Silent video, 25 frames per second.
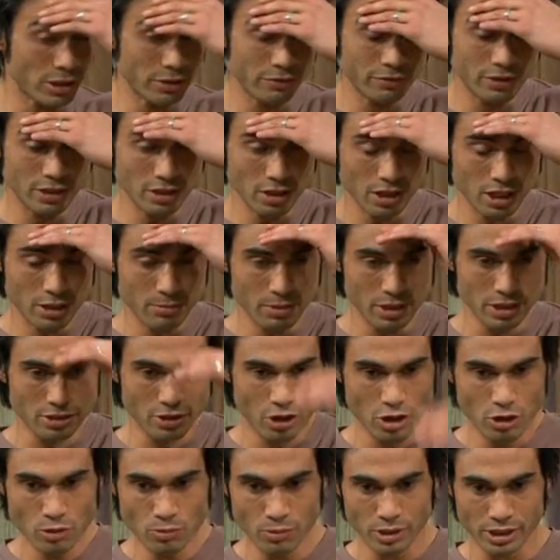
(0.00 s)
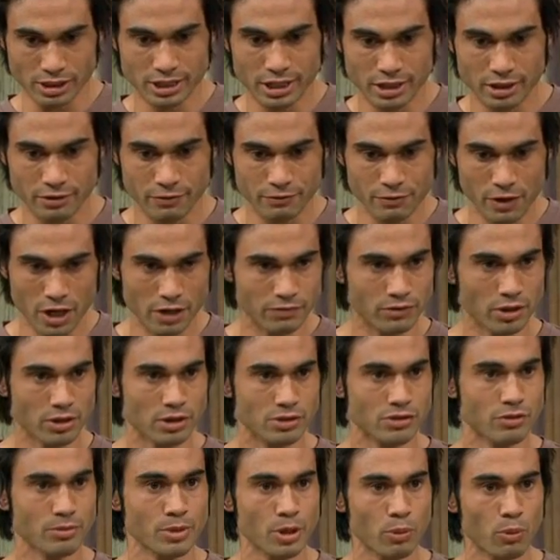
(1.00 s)
Look, if he'd lied about his homework, taking
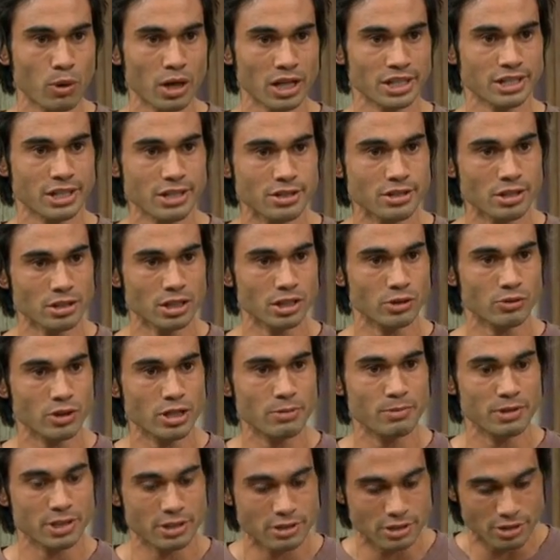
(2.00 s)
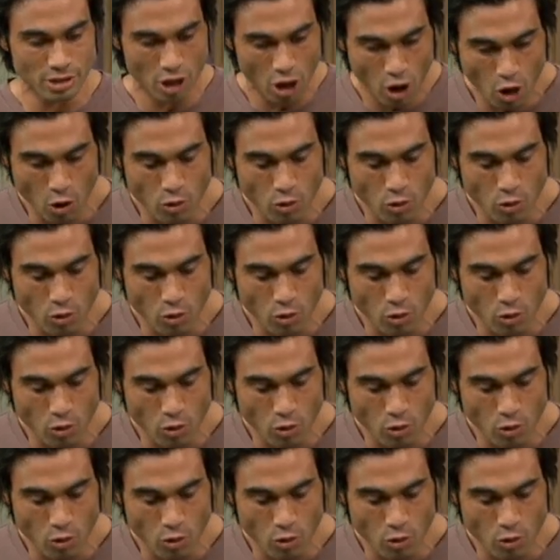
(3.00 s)
$5 from your wallet, yes, I'd agree, but this is a